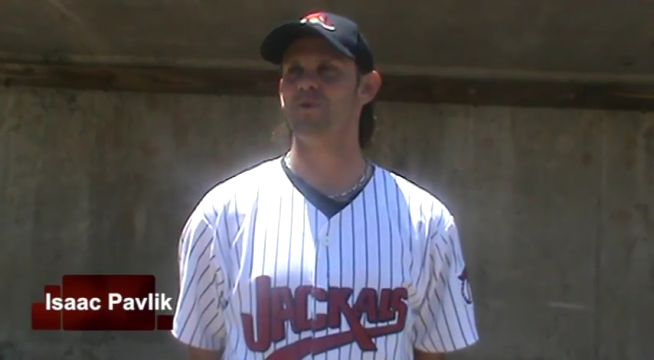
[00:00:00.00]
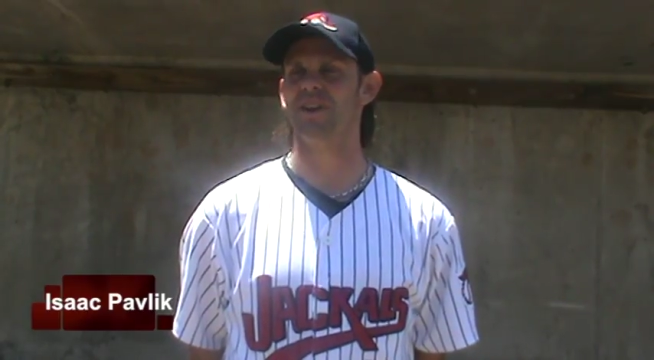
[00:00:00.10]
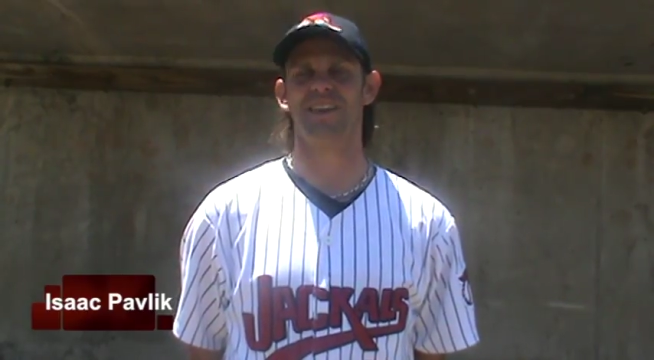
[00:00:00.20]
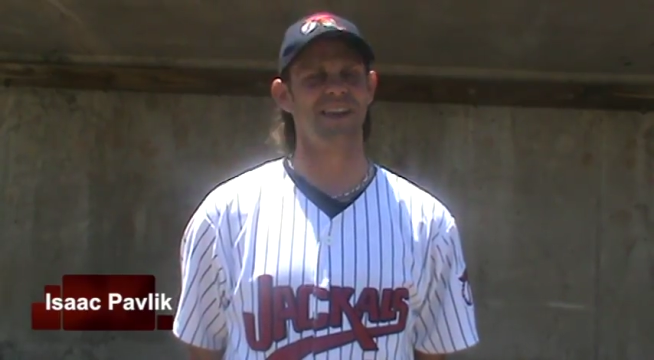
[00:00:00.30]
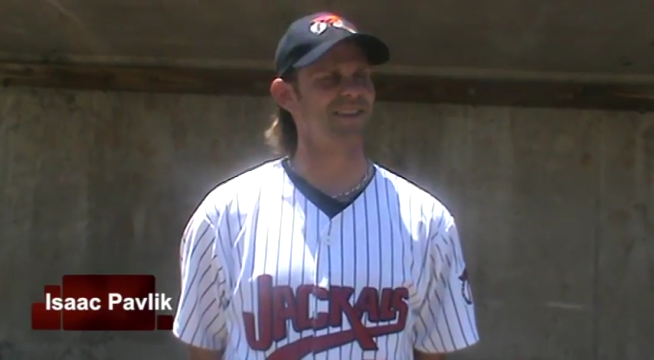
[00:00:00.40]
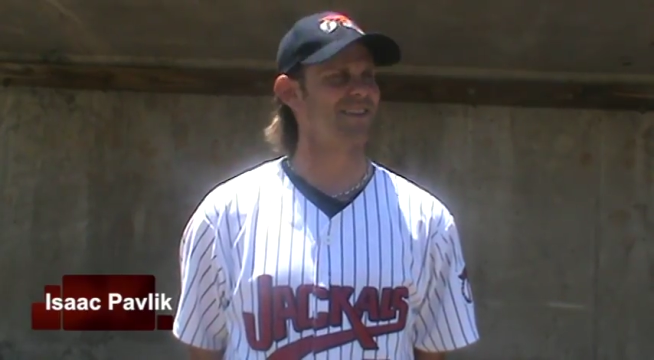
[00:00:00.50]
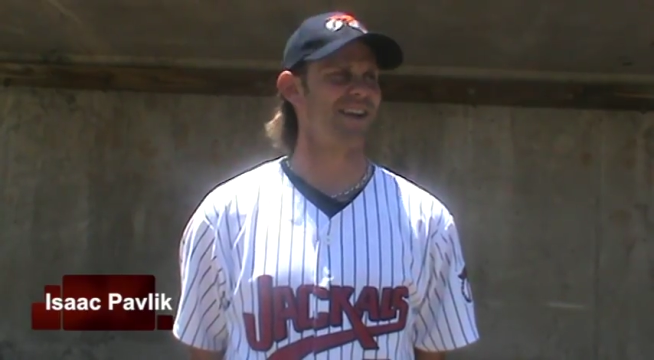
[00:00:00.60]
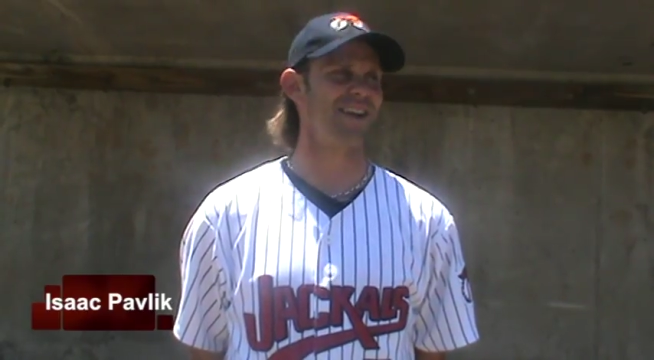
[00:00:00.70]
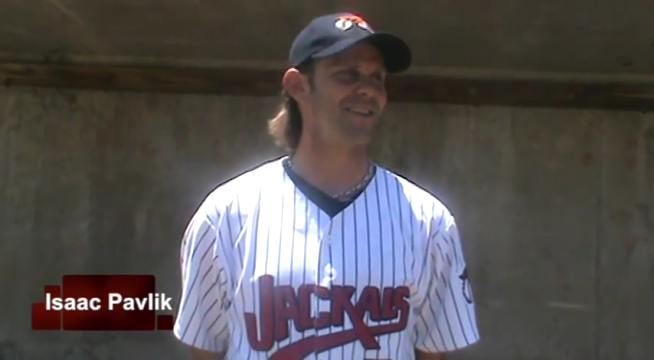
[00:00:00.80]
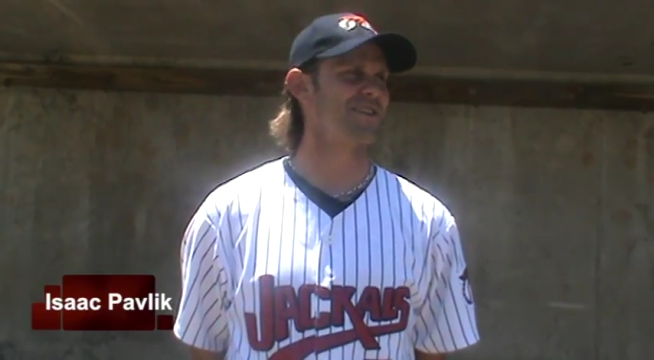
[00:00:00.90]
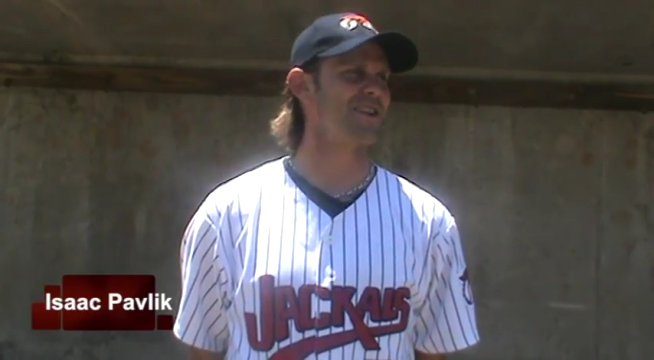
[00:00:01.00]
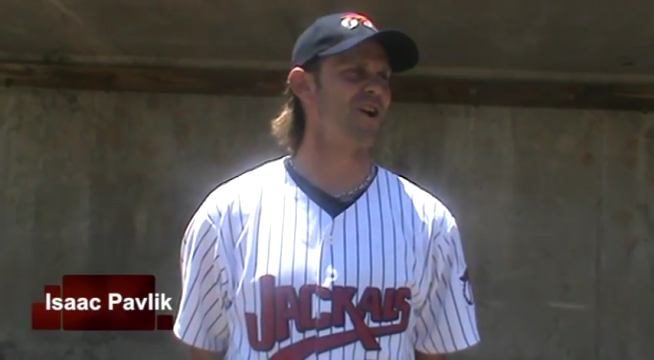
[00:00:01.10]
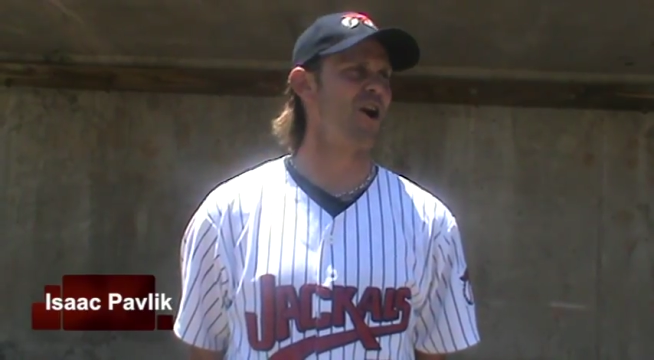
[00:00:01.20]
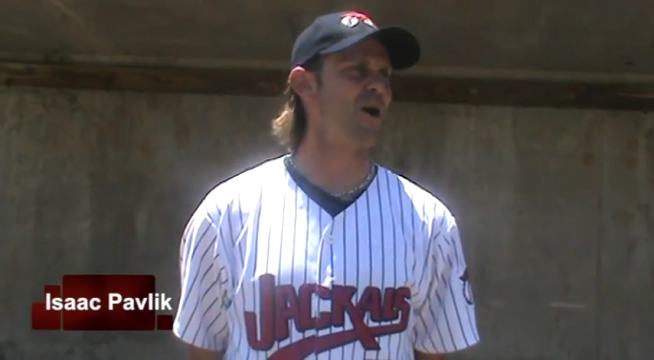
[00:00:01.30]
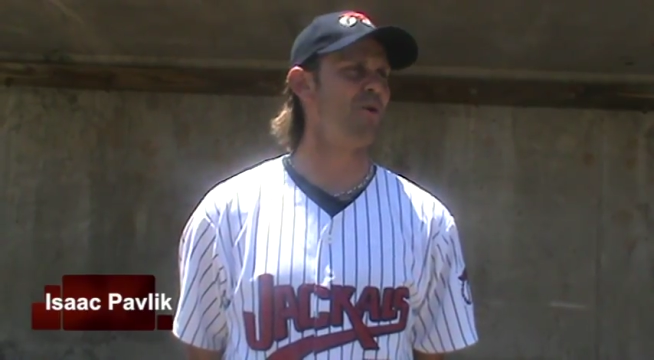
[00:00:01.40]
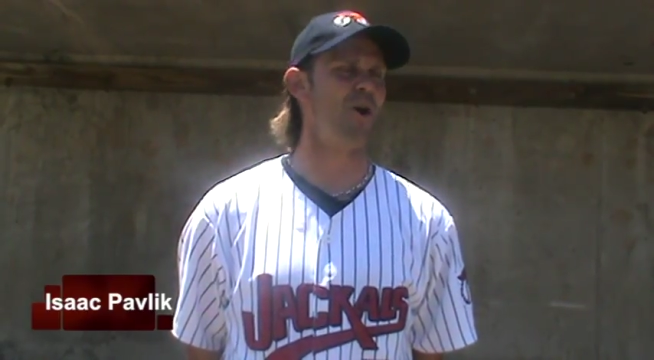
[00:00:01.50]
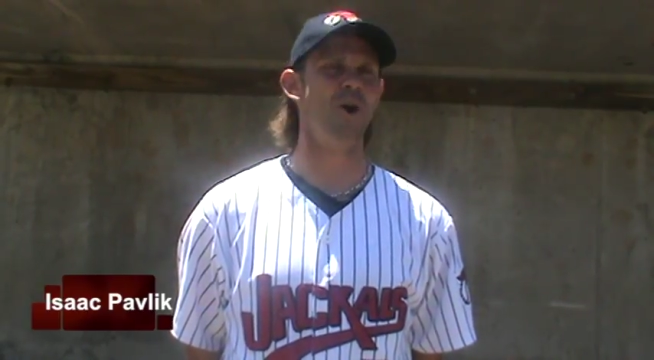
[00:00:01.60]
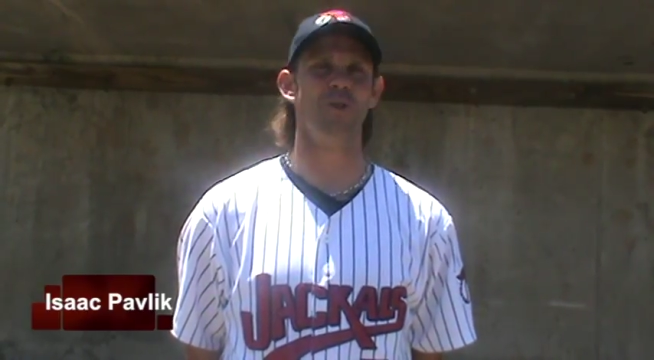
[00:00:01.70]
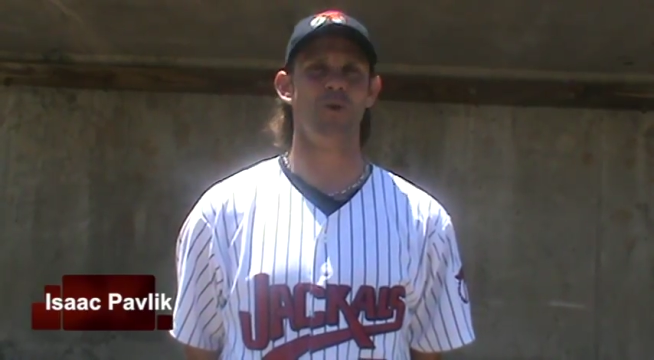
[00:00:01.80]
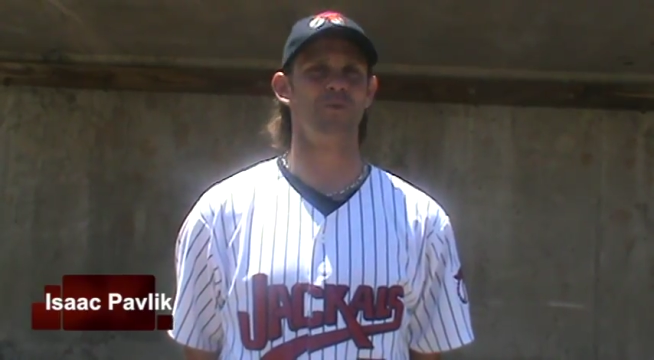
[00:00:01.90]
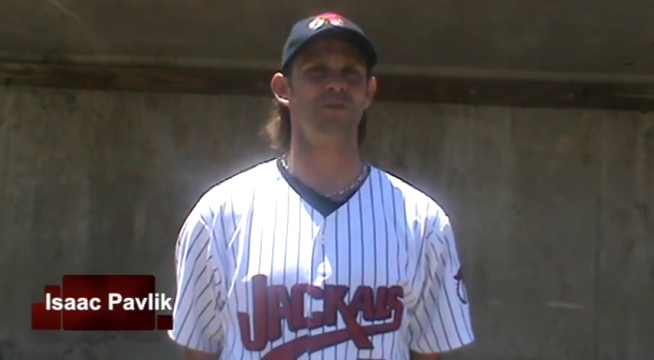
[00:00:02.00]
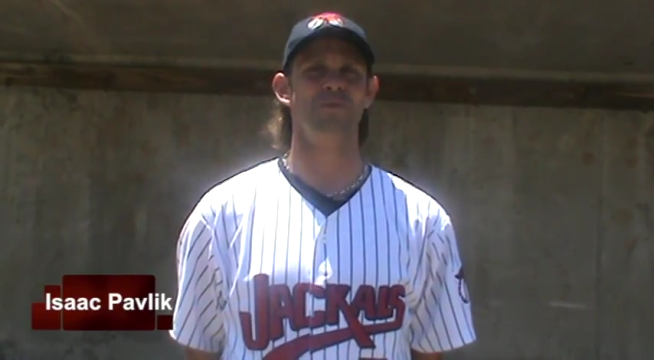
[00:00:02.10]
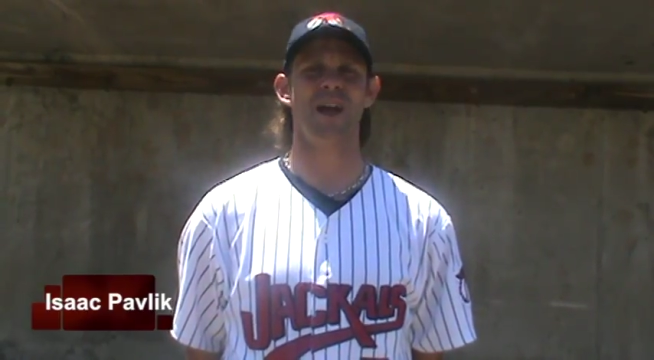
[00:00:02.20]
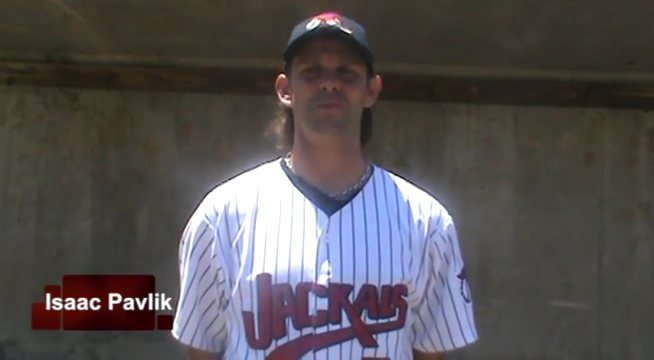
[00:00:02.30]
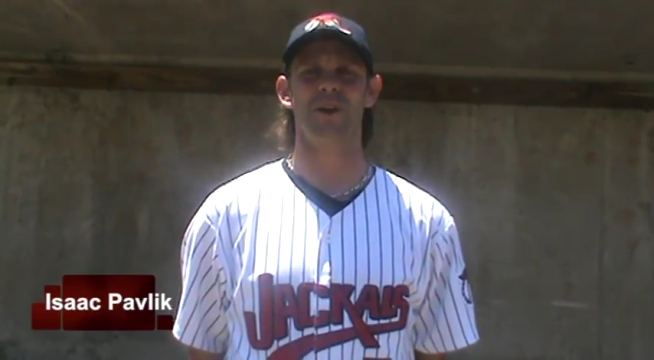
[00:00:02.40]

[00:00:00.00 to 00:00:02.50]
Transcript: Again, I'm all over the map.